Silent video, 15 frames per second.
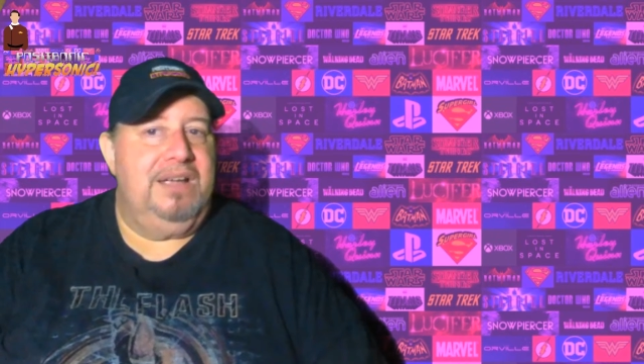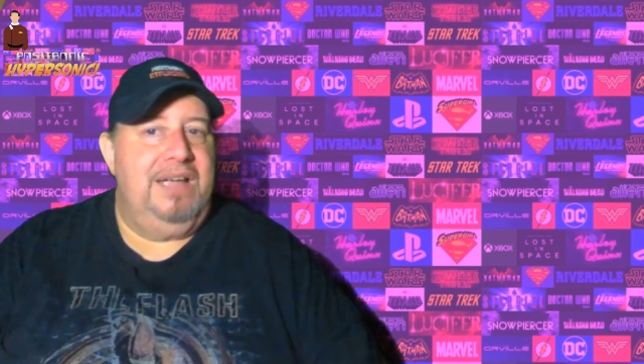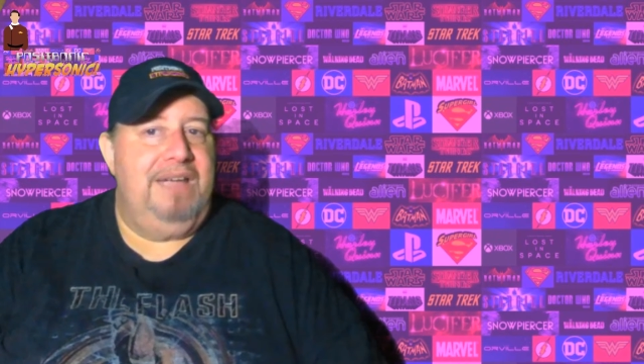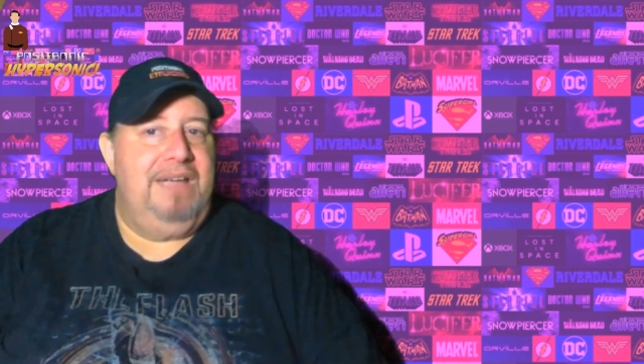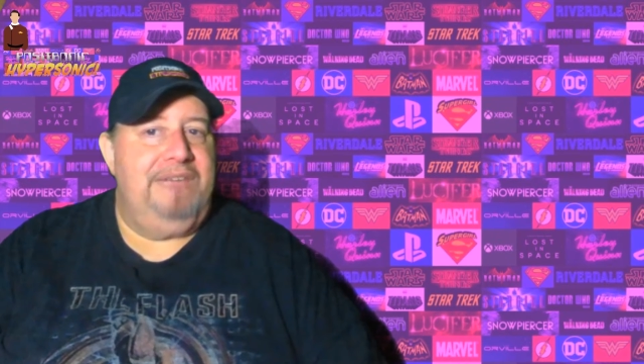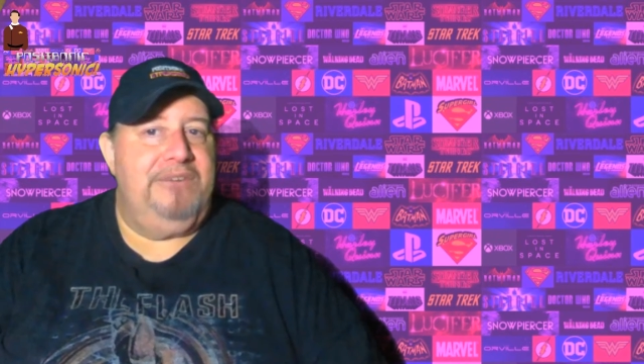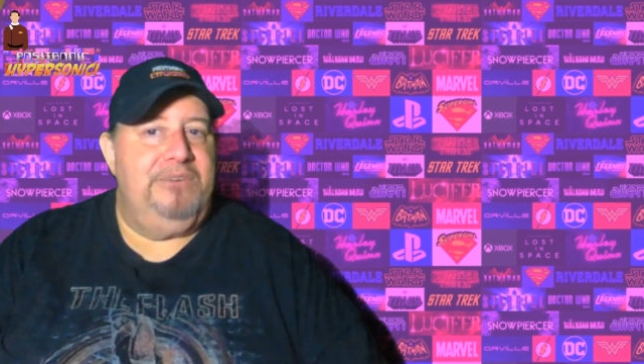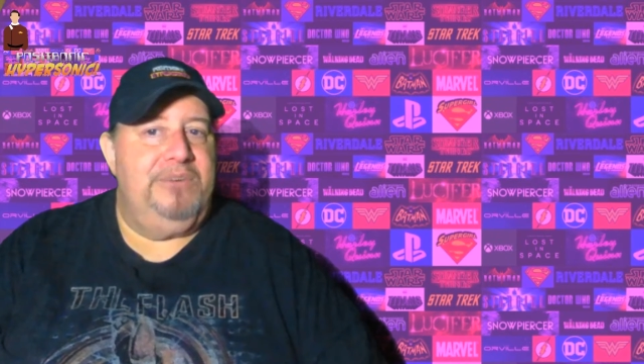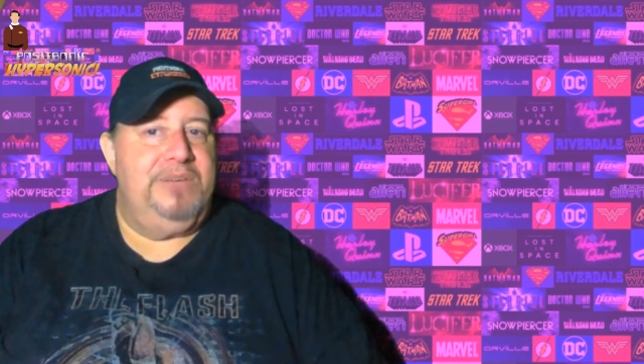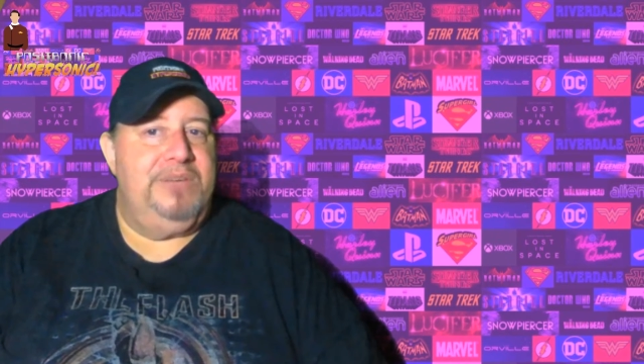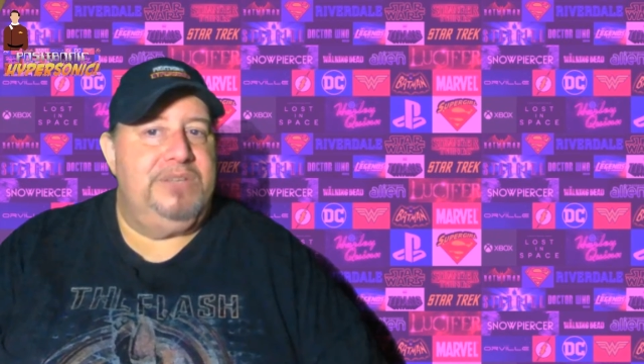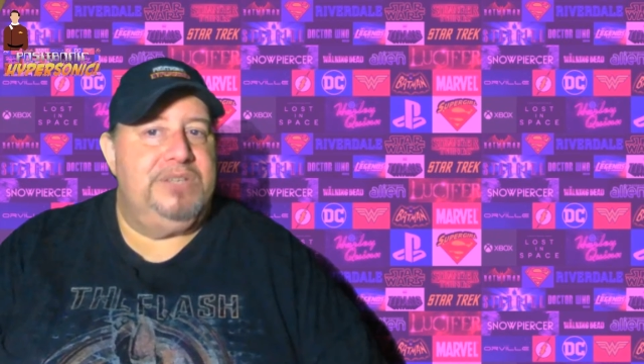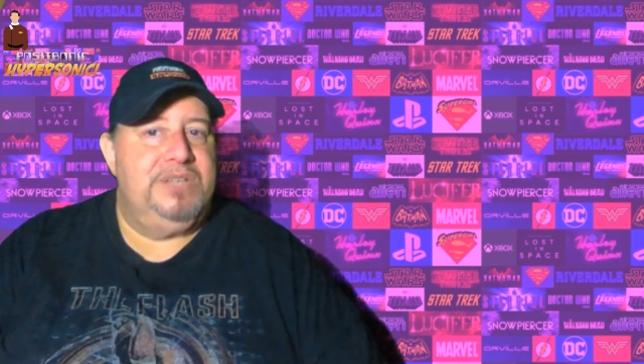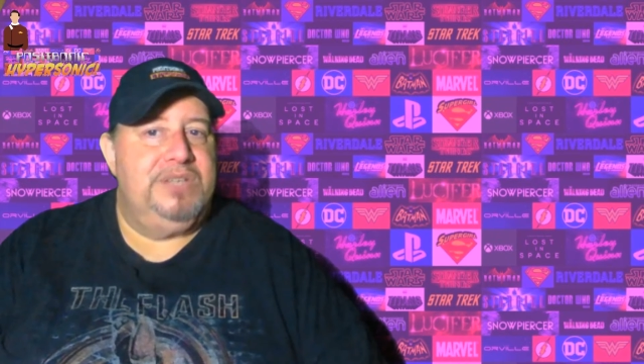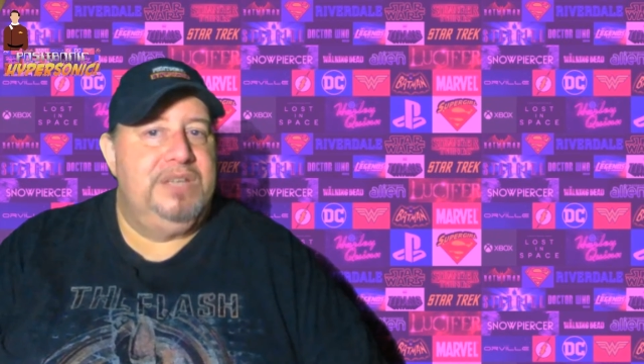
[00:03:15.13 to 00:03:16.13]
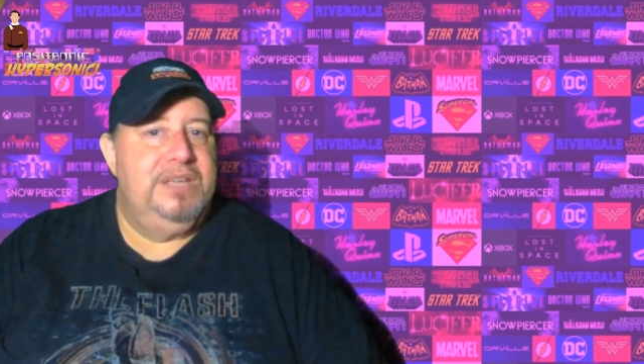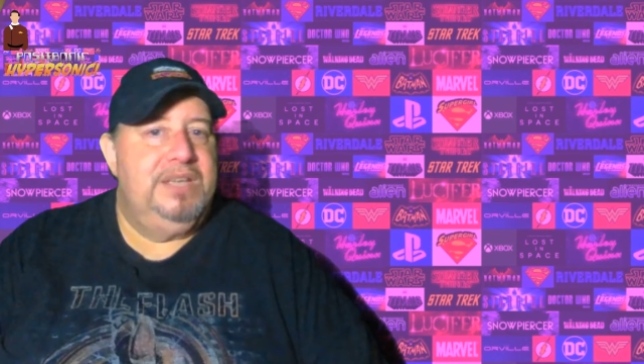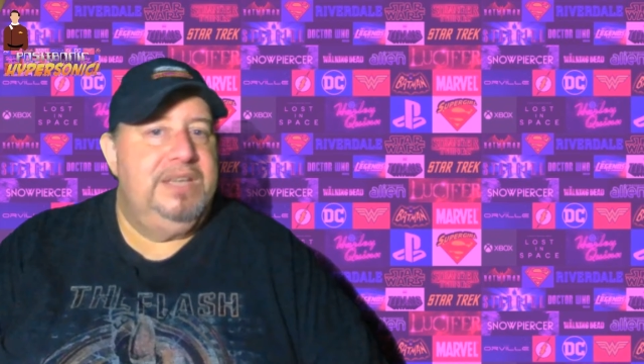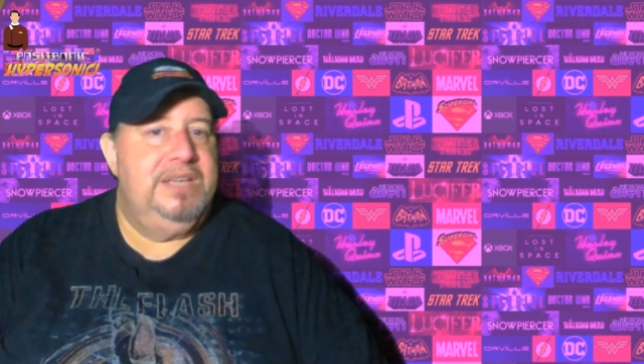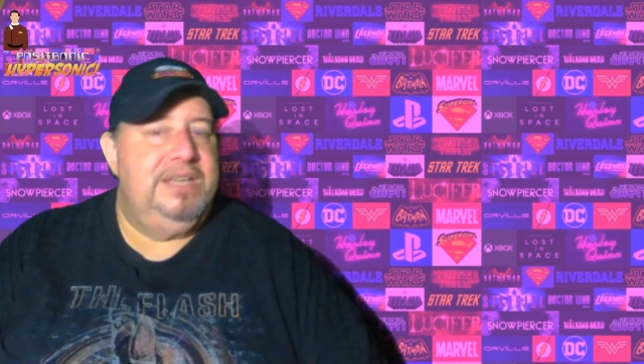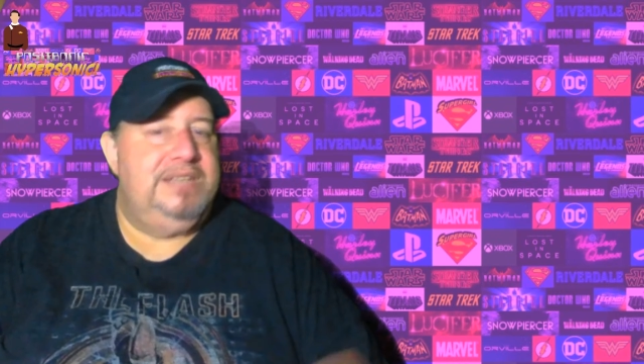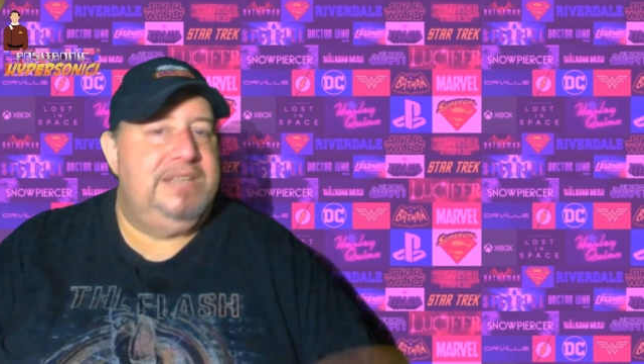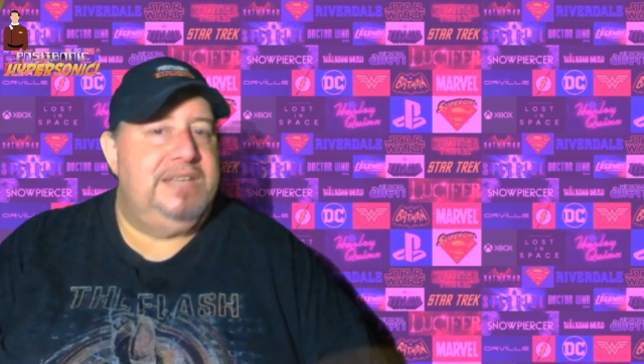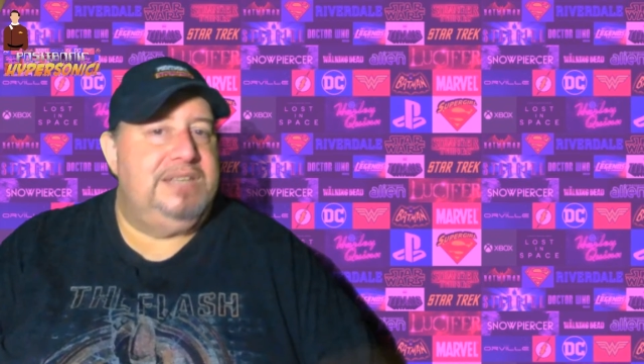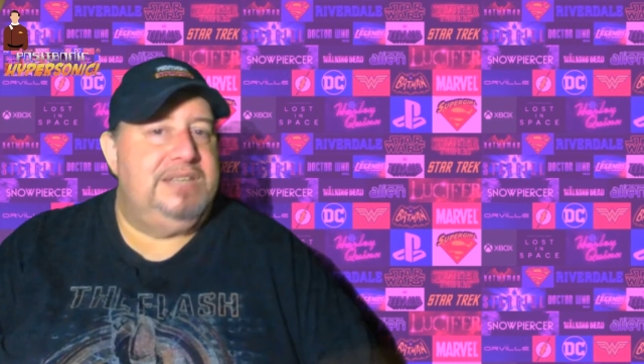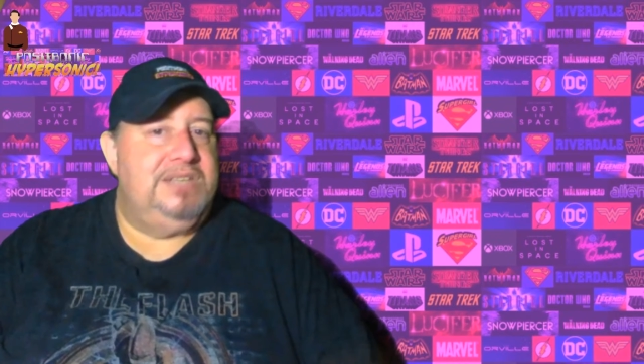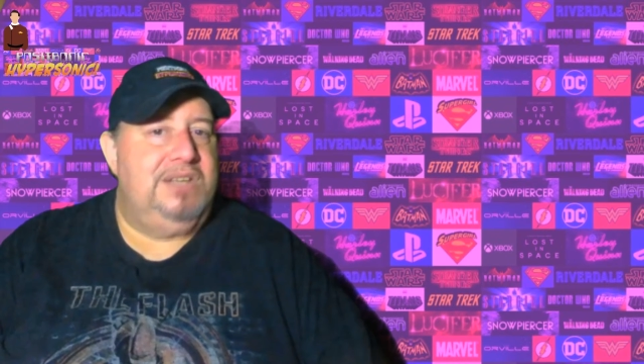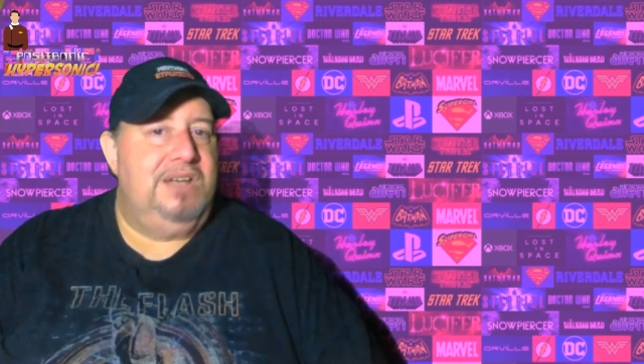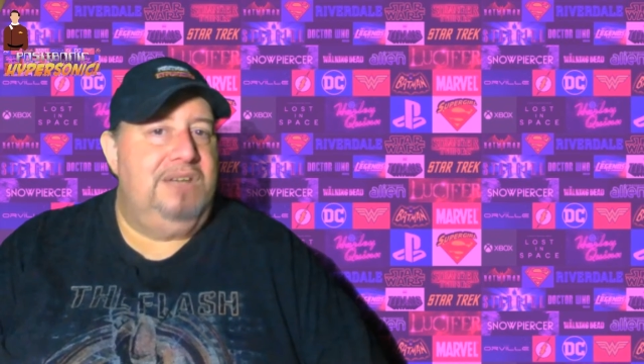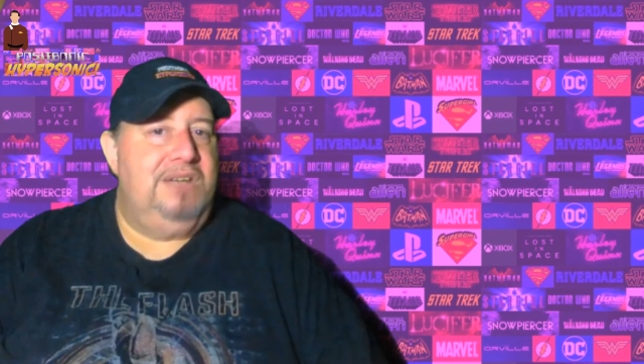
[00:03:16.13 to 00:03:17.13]
after which he
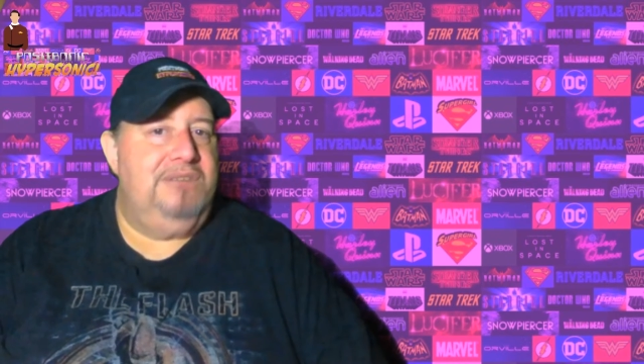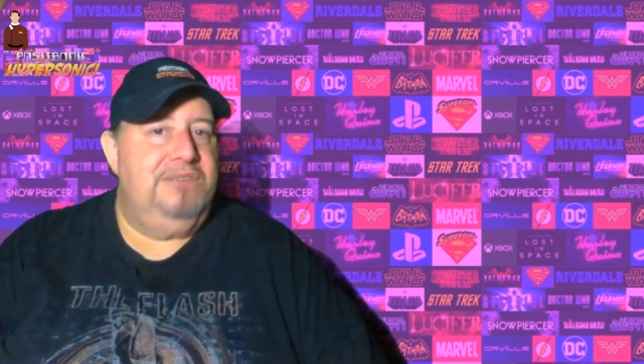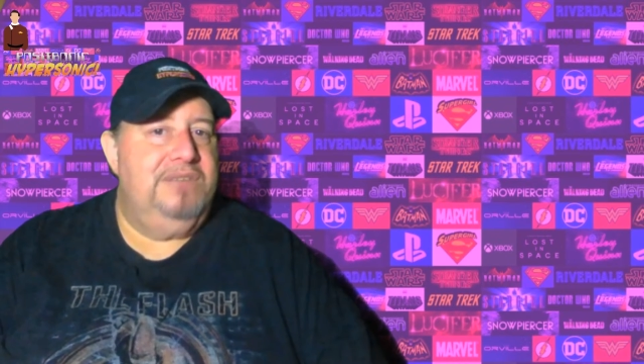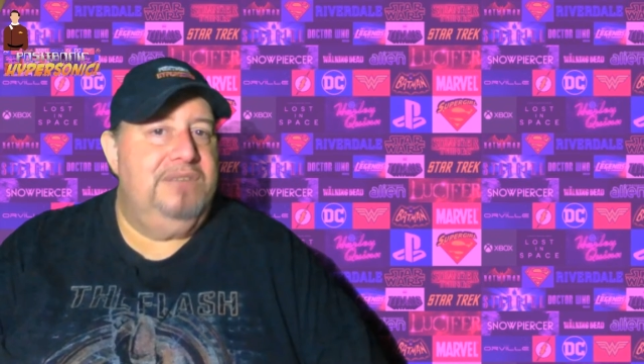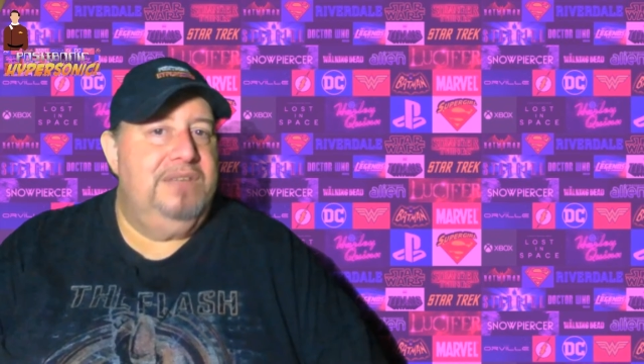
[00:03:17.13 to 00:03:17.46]
takes off